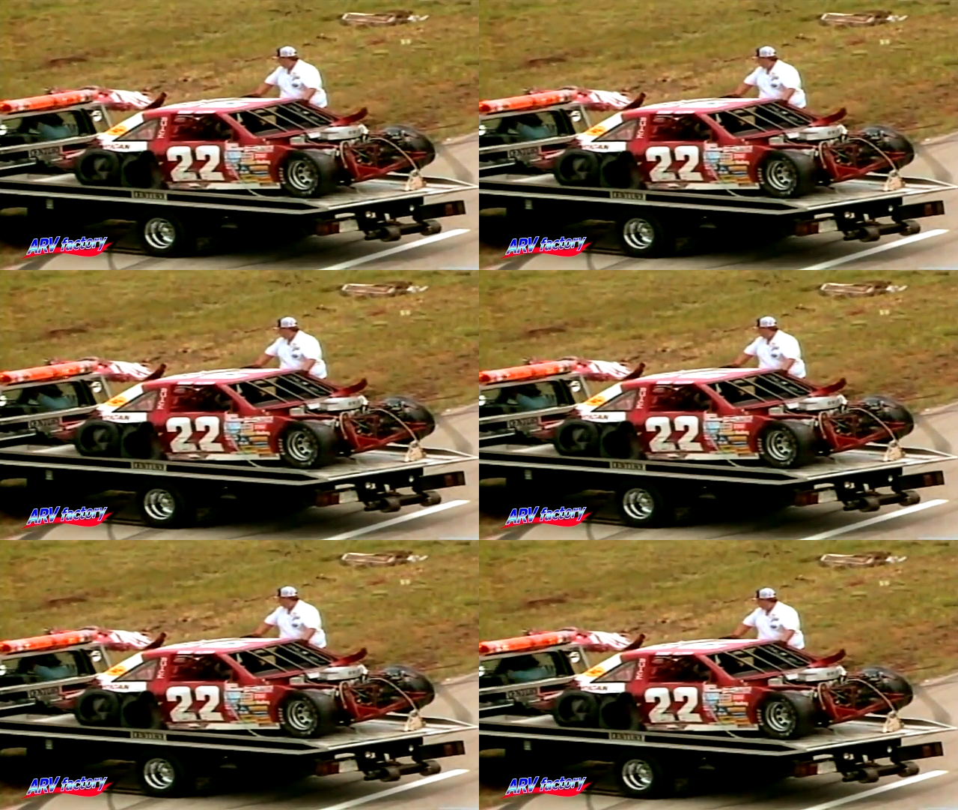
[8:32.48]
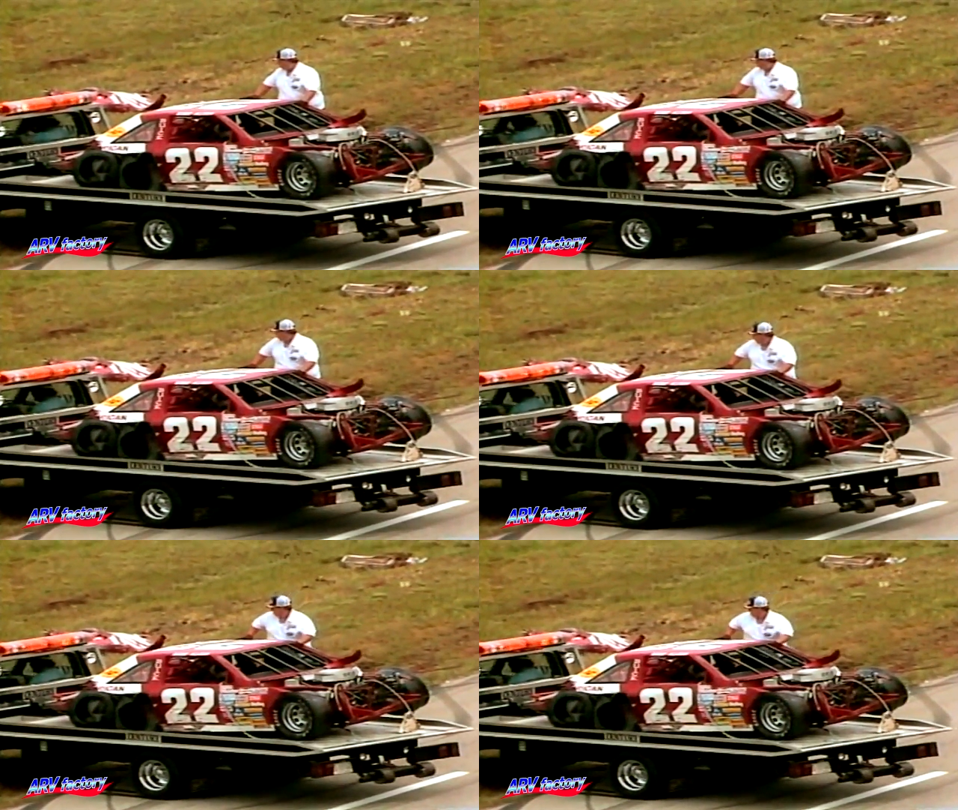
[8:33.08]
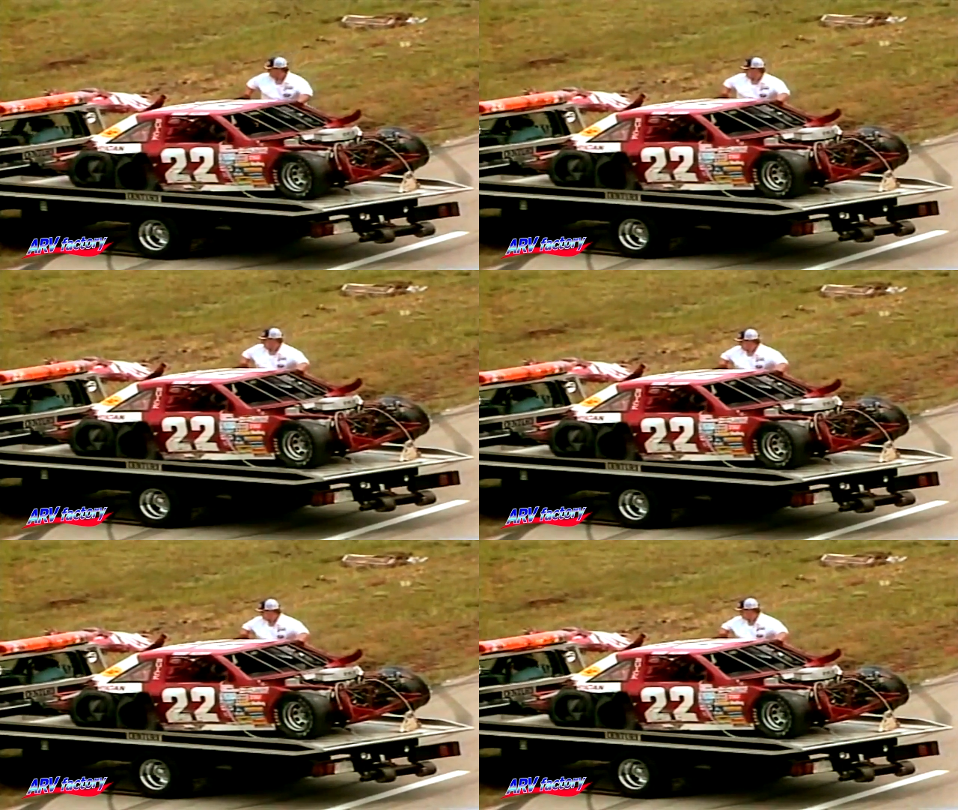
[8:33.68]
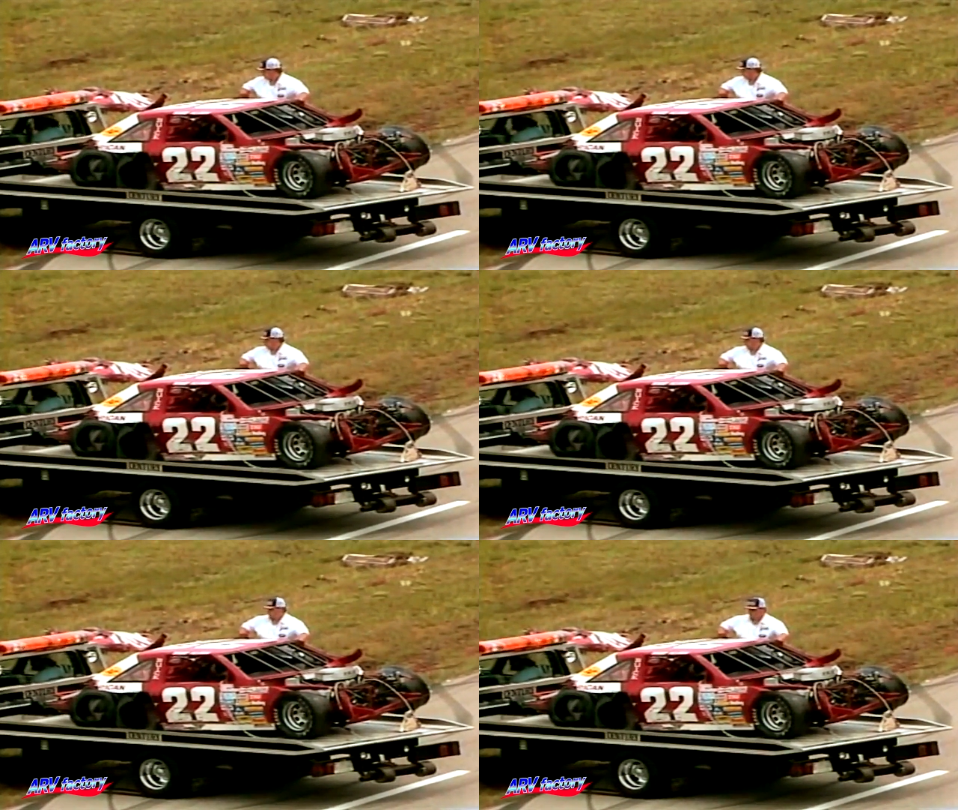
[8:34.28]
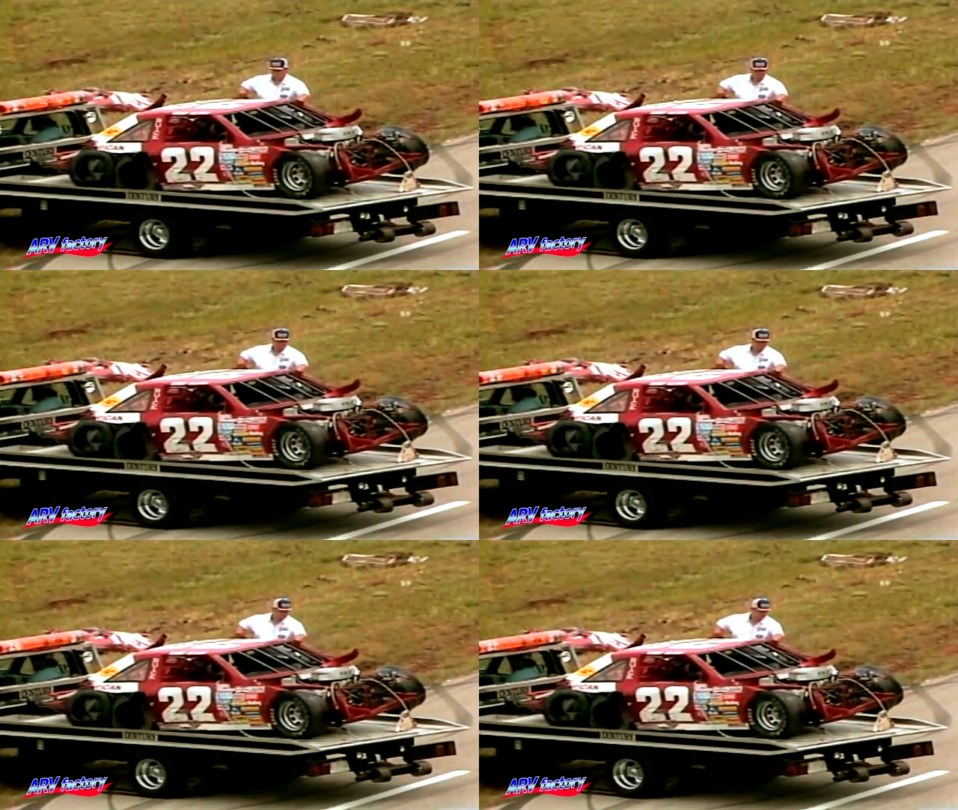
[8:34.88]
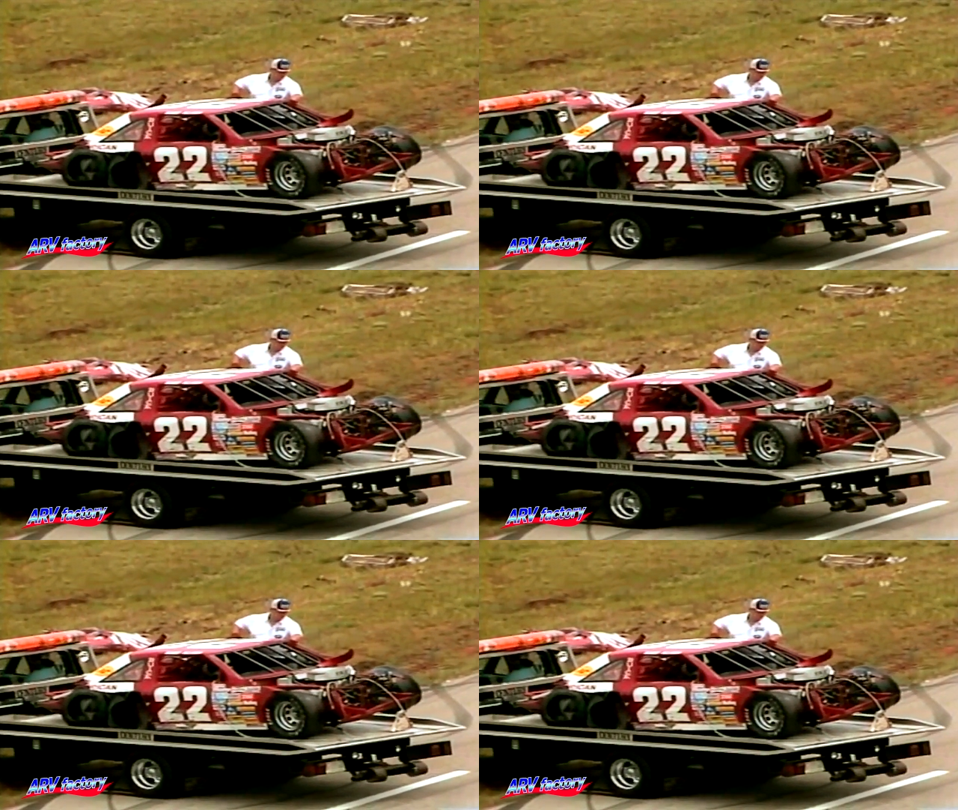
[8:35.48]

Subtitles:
[unreadable: no face in view]